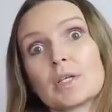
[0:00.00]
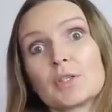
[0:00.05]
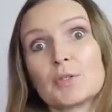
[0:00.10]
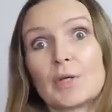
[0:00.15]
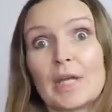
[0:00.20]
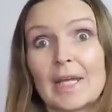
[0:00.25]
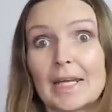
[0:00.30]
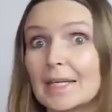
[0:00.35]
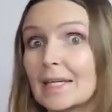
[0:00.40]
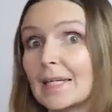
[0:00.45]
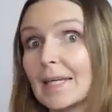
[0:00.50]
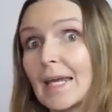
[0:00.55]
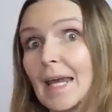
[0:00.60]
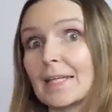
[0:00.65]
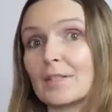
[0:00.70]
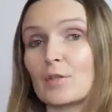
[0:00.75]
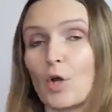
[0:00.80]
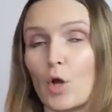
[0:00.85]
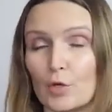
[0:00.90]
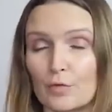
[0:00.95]
to
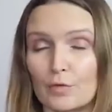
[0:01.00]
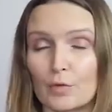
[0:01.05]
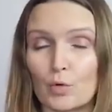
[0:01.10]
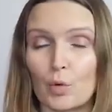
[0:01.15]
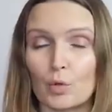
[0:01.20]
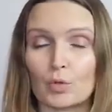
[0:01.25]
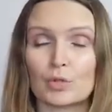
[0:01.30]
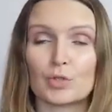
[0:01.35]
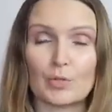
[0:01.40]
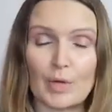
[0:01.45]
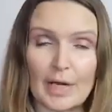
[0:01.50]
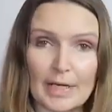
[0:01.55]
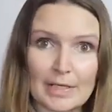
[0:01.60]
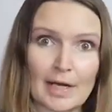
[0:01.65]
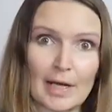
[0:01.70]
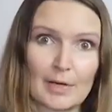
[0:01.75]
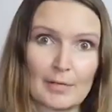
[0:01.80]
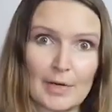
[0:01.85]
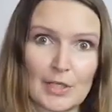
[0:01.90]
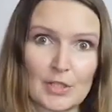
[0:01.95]
indicate overall trend
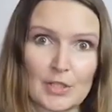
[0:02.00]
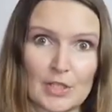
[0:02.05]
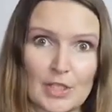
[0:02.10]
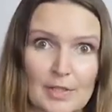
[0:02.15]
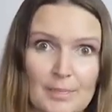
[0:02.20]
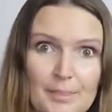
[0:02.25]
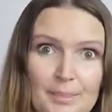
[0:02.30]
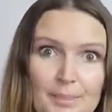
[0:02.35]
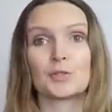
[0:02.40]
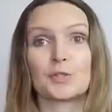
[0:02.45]
direction,